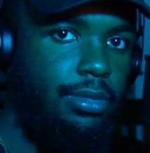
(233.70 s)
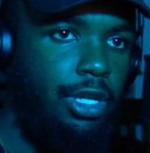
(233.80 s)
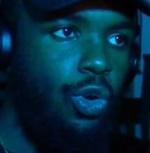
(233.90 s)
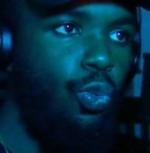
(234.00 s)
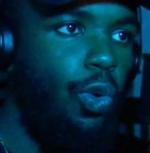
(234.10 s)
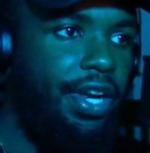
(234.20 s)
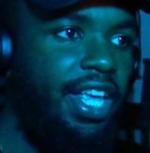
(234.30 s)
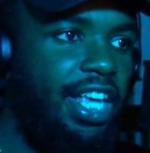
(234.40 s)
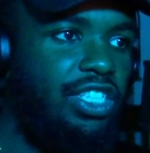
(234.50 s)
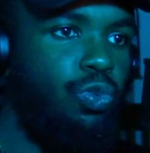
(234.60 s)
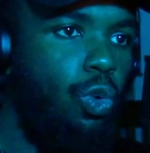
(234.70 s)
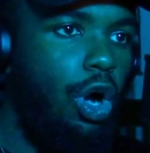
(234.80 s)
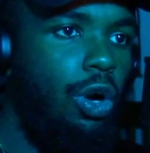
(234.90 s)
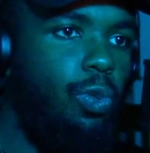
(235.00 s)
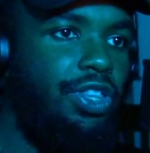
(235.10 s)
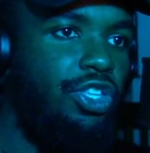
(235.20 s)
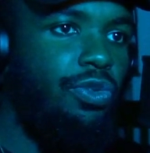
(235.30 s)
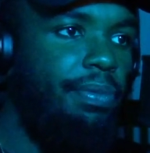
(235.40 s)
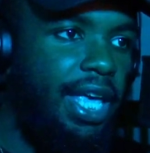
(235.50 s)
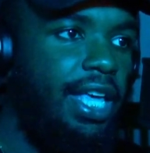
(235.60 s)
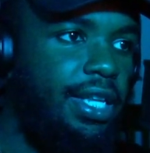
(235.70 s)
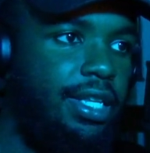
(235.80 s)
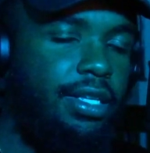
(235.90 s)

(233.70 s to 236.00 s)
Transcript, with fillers: What is wrong with you men?